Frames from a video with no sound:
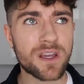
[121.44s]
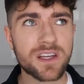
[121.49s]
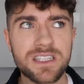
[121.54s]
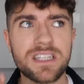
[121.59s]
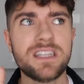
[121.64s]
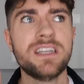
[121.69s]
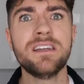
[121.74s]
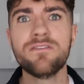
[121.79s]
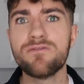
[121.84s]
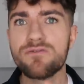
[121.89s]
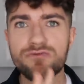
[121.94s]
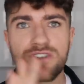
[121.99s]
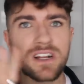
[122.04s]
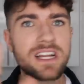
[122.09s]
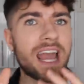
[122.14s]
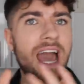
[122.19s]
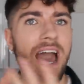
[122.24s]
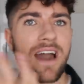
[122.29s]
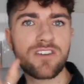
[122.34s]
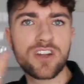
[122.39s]
because I didn't
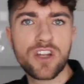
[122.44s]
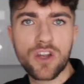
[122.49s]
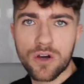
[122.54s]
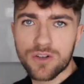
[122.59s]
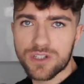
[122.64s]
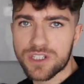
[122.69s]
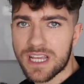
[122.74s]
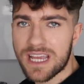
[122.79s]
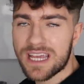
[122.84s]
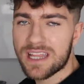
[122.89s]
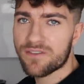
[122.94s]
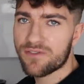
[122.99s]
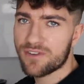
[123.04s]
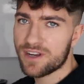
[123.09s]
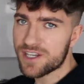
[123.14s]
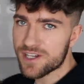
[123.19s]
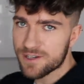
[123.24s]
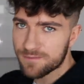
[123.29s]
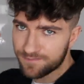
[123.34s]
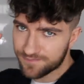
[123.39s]
really have a lot in the
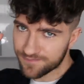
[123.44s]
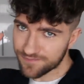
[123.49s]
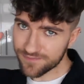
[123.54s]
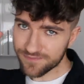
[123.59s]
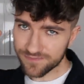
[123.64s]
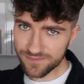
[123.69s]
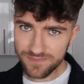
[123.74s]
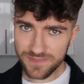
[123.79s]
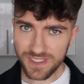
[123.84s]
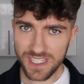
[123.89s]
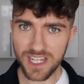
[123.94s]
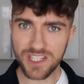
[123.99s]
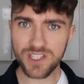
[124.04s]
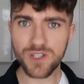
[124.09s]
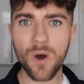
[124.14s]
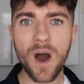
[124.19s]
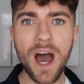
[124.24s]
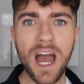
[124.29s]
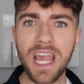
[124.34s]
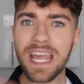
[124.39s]
fridge.
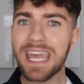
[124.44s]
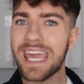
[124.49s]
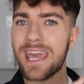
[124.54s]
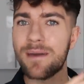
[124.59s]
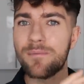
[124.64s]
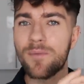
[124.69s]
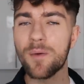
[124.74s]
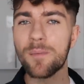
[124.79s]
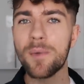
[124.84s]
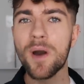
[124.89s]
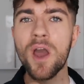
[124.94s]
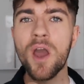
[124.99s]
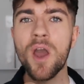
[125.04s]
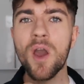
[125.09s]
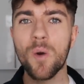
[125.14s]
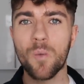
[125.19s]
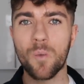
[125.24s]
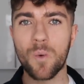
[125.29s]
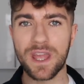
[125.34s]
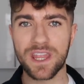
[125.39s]
So I came up
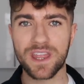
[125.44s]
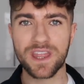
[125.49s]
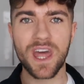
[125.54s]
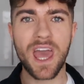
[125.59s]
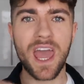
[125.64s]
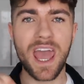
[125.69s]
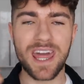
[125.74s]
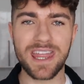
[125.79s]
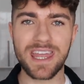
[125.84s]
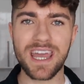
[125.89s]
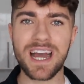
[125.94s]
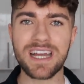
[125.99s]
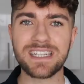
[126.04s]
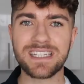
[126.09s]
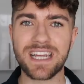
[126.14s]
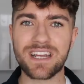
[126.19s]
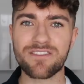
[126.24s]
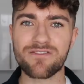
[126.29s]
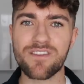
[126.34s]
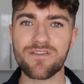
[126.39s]
with the
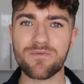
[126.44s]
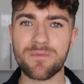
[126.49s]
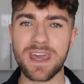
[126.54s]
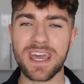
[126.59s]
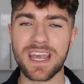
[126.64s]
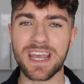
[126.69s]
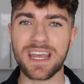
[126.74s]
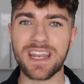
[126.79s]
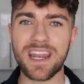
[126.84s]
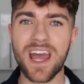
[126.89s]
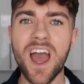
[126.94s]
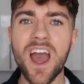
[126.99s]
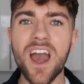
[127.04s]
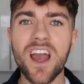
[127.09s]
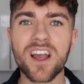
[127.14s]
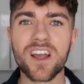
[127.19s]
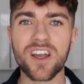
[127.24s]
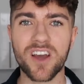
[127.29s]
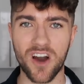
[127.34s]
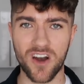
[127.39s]
idea of making
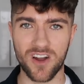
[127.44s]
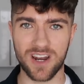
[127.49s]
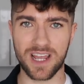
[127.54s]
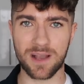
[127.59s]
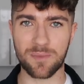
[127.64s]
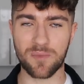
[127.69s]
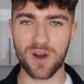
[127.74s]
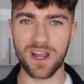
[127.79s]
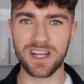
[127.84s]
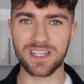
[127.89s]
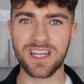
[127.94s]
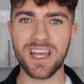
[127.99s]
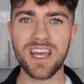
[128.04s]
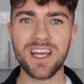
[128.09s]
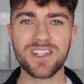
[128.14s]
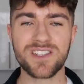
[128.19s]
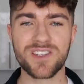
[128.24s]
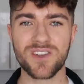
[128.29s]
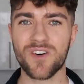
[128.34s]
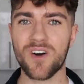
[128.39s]
garlic bread.
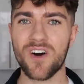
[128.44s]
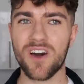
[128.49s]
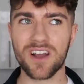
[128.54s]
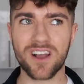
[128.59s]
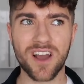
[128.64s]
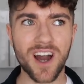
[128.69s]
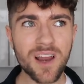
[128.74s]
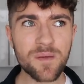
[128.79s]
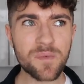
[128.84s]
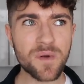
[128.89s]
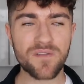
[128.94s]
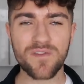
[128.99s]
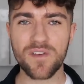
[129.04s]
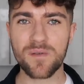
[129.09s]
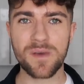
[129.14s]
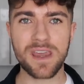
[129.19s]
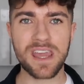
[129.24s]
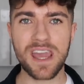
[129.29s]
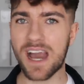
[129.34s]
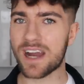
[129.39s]
So garlic bread, for
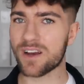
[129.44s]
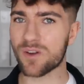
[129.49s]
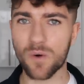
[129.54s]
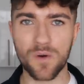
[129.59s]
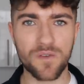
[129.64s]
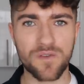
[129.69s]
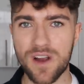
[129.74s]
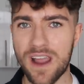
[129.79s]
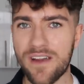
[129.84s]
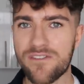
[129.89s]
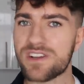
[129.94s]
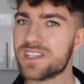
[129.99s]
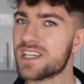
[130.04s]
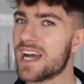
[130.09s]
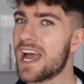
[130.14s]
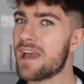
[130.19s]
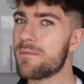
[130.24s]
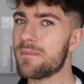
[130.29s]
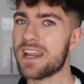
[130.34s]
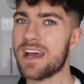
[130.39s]
me, I'd go for it every
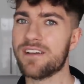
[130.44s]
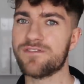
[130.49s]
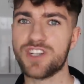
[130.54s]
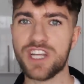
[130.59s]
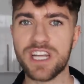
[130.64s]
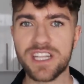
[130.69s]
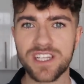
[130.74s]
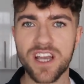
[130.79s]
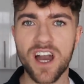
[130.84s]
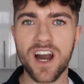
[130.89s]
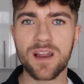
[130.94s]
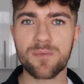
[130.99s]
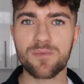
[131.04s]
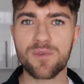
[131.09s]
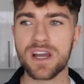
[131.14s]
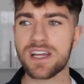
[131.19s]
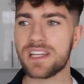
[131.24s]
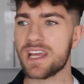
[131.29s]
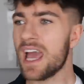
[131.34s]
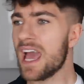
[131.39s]
time. I'd have cheesy garlic
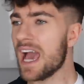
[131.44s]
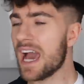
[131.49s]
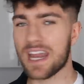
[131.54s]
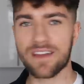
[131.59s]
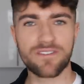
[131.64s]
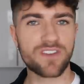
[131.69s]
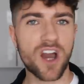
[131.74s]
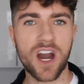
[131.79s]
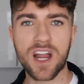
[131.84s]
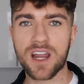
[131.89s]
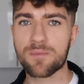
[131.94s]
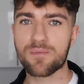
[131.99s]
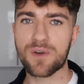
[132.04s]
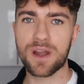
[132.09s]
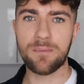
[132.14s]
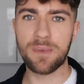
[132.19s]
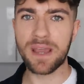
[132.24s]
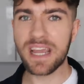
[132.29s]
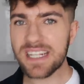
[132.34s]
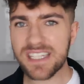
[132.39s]
bread, I'd have garlic
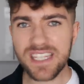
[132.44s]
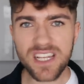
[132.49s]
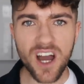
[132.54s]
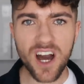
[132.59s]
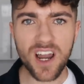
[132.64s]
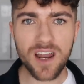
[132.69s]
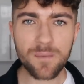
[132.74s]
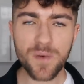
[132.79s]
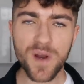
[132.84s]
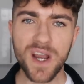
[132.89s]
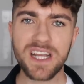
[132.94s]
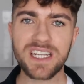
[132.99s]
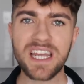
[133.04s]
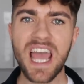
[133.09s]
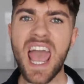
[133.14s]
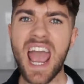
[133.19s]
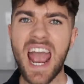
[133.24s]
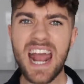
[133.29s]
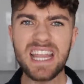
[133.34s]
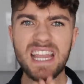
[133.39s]
bread, pizza garlic
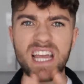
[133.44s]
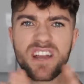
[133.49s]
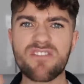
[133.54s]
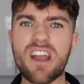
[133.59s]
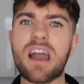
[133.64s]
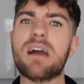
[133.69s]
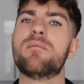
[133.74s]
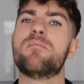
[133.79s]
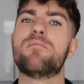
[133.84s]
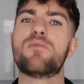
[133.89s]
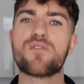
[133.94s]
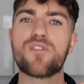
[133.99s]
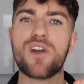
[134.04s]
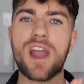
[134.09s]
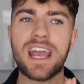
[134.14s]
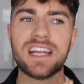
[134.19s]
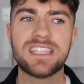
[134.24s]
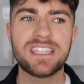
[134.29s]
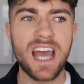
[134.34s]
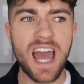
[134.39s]
bread, anything around
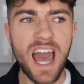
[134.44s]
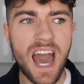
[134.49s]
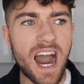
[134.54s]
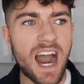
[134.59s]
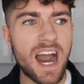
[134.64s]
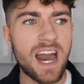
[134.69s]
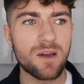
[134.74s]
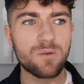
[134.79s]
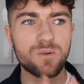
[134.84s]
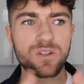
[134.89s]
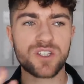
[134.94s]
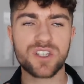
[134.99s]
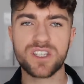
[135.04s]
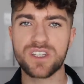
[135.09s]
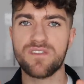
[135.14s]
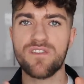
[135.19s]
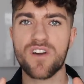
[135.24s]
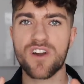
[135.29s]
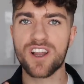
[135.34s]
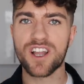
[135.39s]
bread. I was
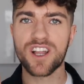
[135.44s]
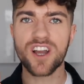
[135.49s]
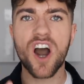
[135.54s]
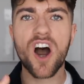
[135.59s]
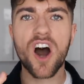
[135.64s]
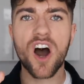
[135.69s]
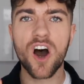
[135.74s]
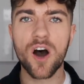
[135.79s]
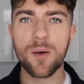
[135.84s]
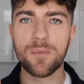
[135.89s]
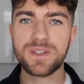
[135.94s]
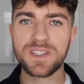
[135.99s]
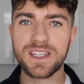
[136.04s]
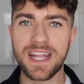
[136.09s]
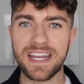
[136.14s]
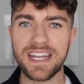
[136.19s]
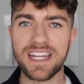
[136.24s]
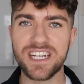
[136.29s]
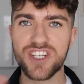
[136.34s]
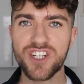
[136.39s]
just a very
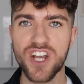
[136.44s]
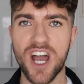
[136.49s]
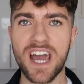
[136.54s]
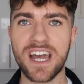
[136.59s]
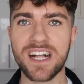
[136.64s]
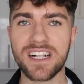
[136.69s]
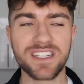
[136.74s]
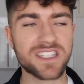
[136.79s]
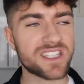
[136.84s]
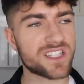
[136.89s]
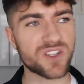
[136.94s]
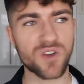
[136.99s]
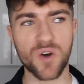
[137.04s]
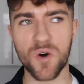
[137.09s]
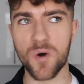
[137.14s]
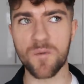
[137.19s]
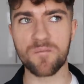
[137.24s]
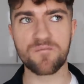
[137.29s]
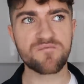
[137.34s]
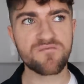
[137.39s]
carb-centered child,
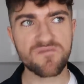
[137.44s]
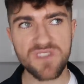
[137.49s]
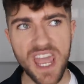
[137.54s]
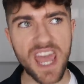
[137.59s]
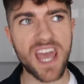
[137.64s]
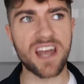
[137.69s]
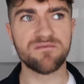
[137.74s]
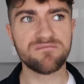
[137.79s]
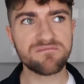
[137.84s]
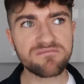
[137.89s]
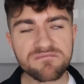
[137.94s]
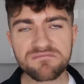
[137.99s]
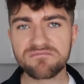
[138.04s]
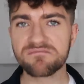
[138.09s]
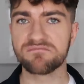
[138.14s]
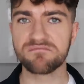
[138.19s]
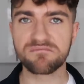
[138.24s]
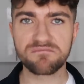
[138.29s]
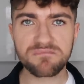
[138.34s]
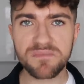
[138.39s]
so yeah.
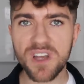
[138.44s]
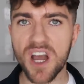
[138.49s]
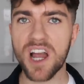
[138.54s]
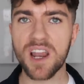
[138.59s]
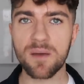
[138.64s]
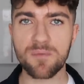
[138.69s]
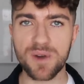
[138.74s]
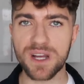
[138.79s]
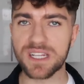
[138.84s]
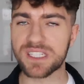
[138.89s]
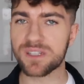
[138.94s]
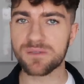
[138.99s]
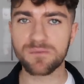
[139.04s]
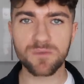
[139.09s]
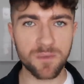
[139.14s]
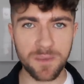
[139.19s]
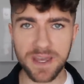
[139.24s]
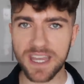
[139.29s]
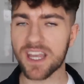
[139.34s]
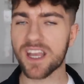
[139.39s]
Garlic bread,
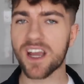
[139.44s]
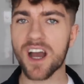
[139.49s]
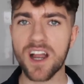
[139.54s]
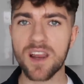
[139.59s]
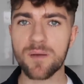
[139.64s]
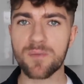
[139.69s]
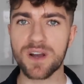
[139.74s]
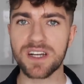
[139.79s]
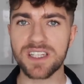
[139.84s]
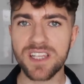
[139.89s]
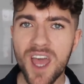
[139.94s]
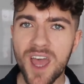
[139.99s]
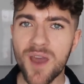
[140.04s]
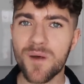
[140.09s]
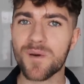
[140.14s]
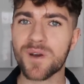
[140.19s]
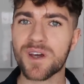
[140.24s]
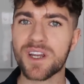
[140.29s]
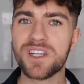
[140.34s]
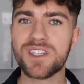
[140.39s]
we're making garlic bread.
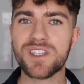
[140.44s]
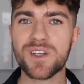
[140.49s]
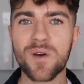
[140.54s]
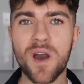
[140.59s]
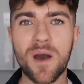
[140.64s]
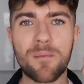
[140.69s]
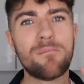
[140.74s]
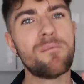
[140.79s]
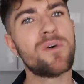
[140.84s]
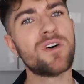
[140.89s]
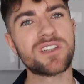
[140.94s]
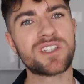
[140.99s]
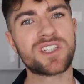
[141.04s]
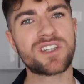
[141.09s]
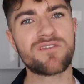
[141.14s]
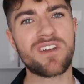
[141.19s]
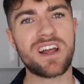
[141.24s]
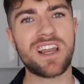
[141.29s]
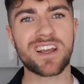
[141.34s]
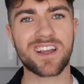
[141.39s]
We're gonna do a
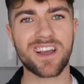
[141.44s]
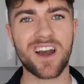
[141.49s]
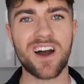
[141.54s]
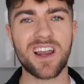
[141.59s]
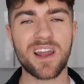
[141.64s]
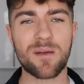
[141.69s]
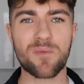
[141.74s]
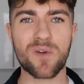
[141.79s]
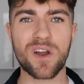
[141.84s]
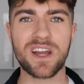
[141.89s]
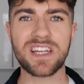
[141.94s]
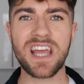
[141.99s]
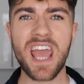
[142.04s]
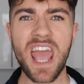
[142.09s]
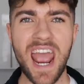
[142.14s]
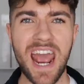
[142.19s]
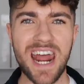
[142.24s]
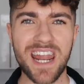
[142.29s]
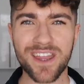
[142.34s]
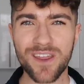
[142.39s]
mozzarella garlic bread,
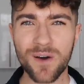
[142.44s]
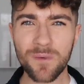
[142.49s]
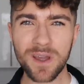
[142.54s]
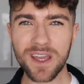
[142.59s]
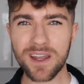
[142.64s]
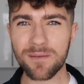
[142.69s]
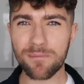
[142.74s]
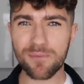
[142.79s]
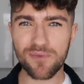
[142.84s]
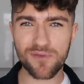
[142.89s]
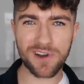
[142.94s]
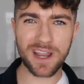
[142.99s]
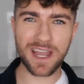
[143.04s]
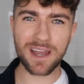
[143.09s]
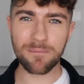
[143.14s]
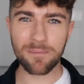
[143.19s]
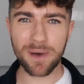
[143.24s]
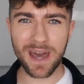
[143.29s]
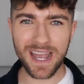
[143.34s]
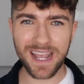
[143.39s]
and I thought we could bring
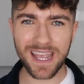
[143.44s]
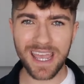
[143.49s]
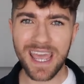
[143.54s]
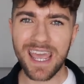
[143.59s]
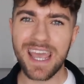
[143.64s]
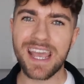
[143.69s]
it back